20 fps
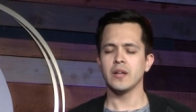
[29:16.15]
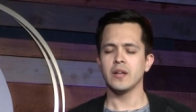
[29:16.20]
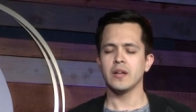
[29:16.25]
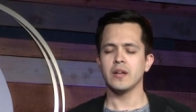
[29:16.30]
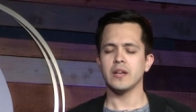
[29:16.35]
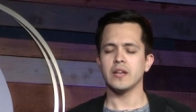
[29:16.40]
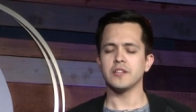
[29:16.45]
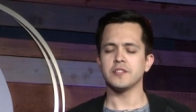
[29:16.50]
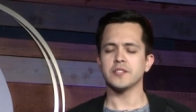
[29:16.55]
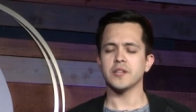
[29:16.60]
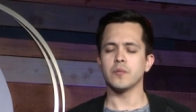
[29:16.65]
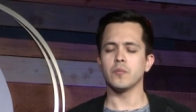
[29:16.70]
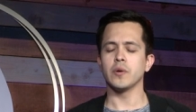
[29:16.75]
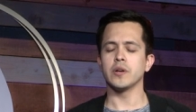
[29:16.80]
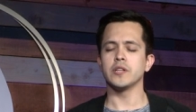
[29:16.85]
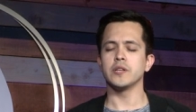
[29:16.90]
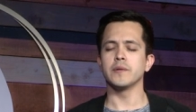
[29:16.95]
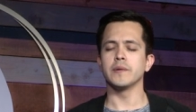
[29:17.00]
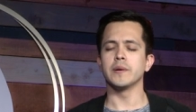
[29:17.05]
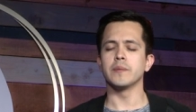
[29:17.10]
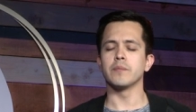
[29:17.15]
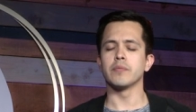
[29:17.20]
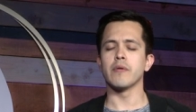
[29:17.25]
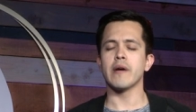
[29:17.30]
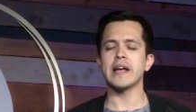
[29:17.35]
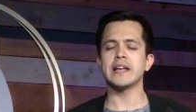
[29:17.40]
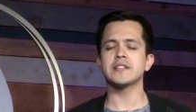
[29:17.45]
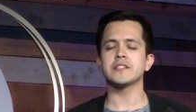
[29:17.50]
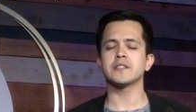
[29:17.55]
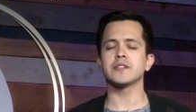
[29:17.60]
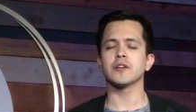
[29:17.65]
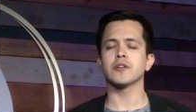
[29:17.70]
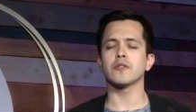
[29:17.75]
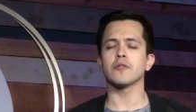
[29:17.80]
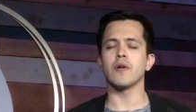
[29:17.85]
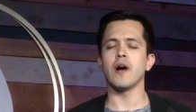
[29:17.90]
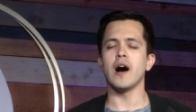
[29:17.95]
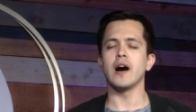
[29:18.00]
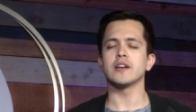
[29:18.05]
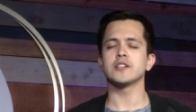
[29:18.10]
He said, When you embrace the
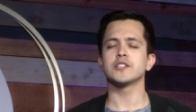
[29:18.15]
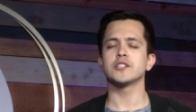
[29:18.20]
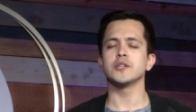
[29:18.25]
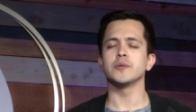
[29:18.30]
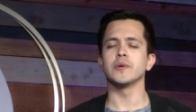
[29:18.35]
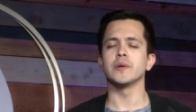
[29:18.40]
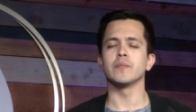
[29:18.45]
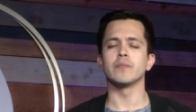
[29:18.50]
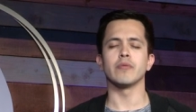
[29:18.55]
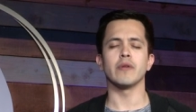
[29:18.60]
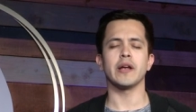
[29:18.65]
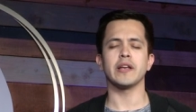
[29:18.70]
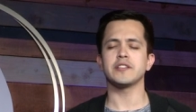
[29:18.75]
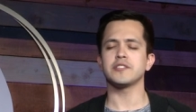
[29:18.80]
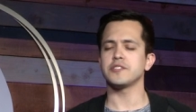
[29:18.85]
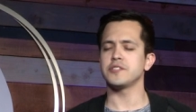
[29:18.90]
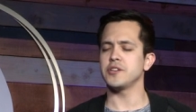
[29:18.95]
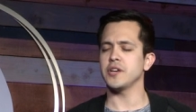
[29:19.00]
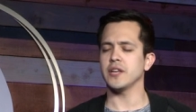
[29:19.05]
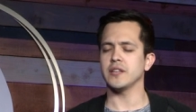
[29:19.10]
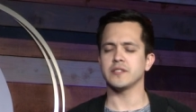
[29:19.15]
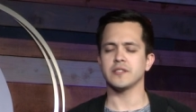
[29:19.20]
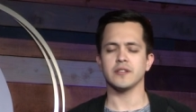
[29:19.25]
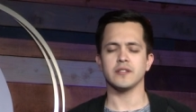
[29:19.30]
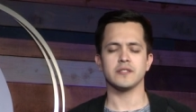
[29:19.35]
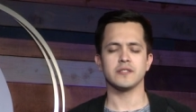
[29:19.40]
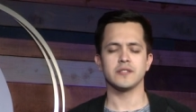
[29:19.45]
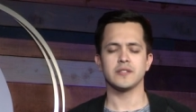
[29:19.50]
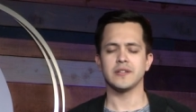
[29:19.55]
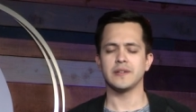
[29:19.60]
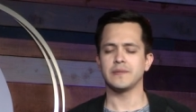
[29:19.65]
cross, you embrace Jesus.